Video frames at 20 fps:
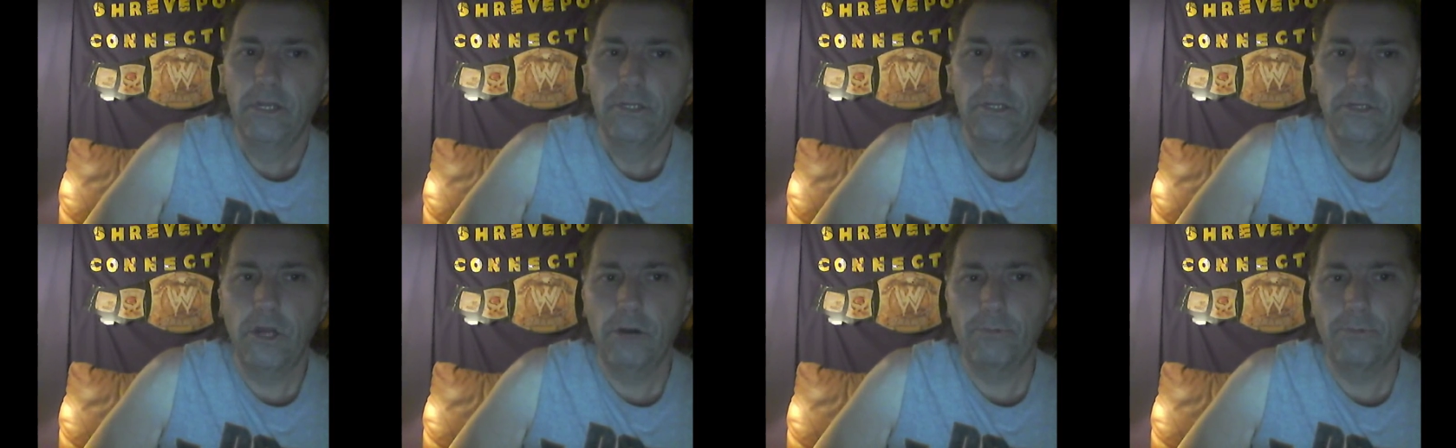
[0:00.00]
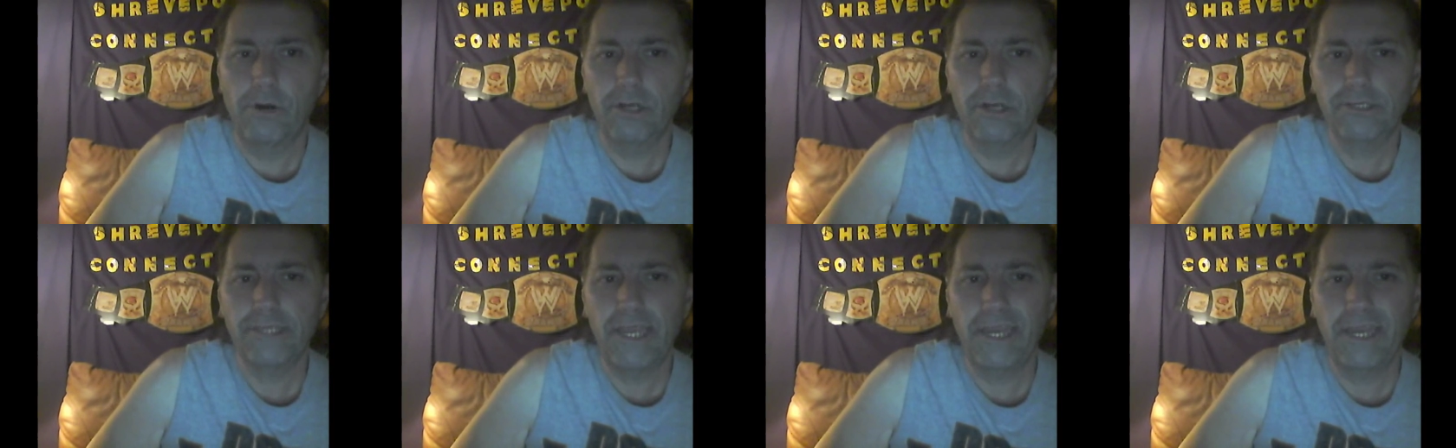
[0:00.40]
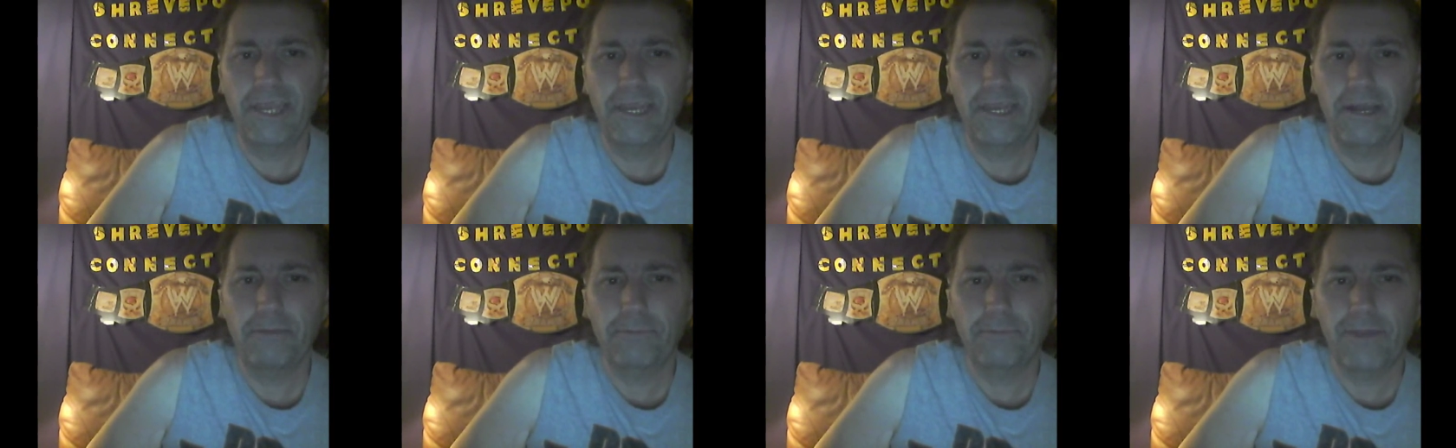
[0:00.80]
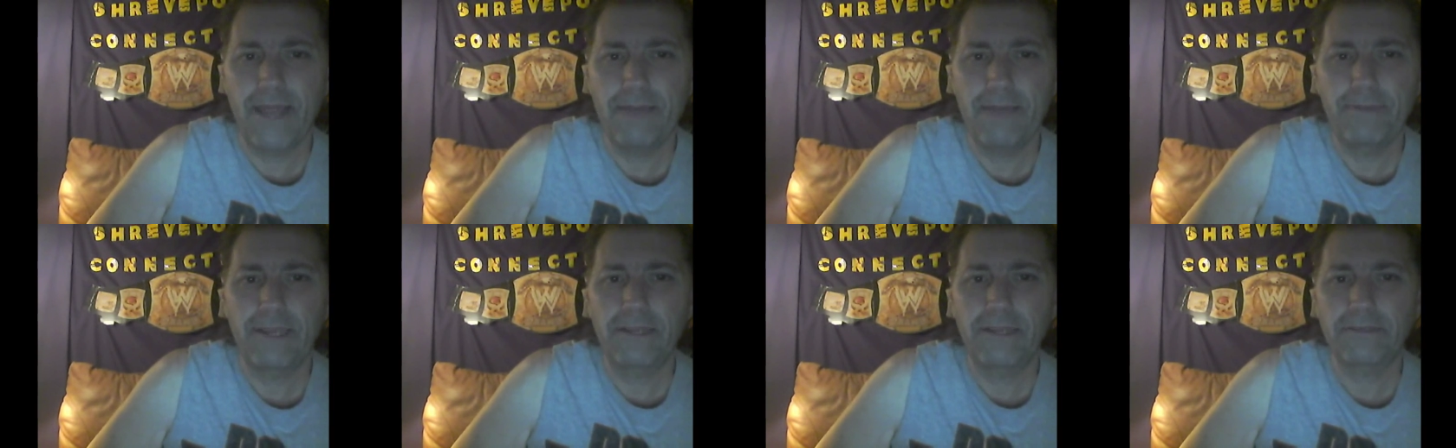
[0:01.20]
No more setting it up,
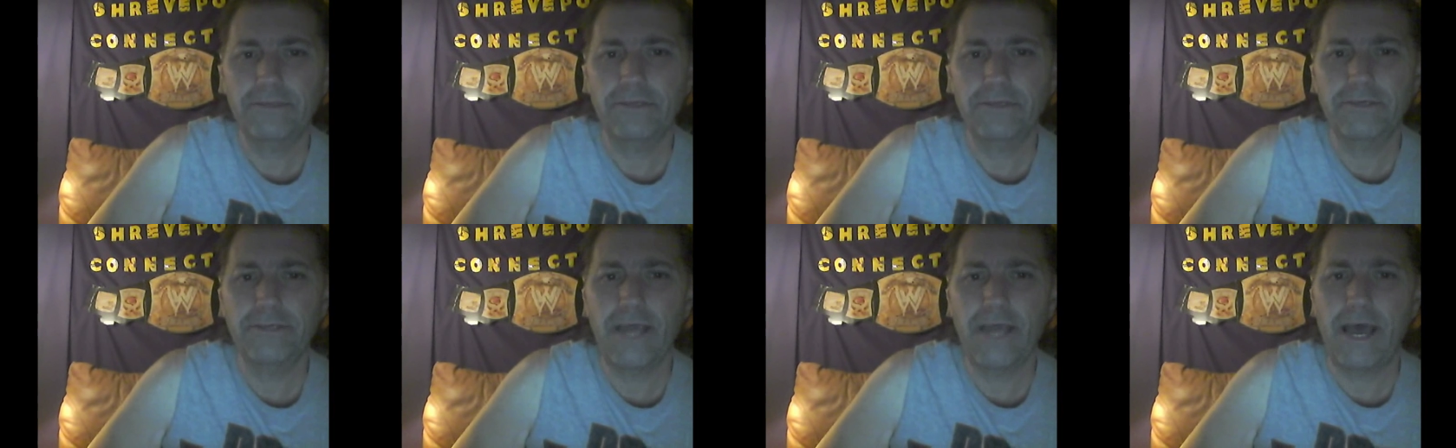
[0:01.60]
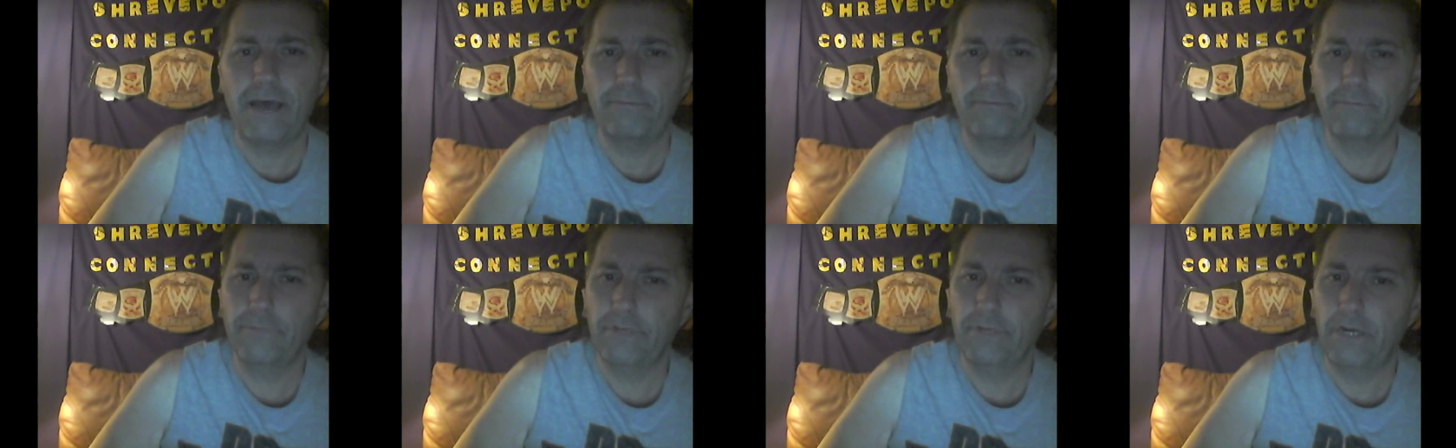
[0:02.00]
climbing to the top.